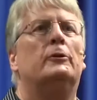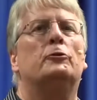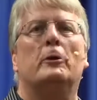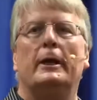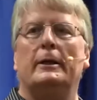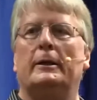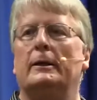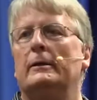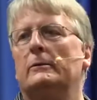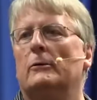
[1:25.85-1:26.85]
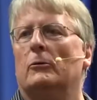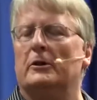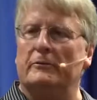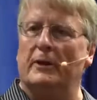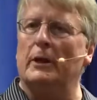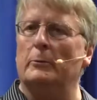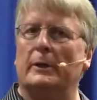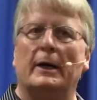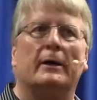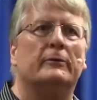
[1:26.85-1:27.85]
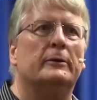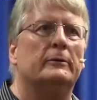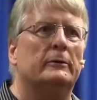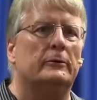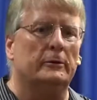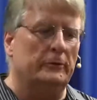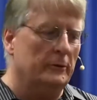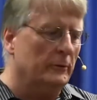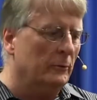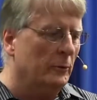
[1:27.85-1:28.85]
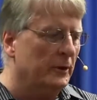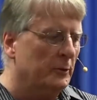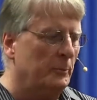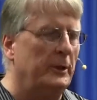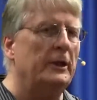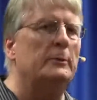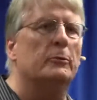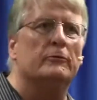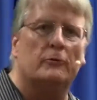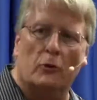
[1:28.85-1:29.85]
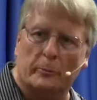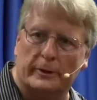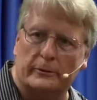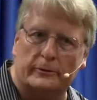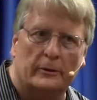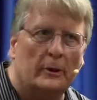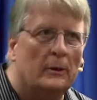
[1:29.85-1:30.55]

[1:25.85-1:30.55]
training or development having to do with peak performance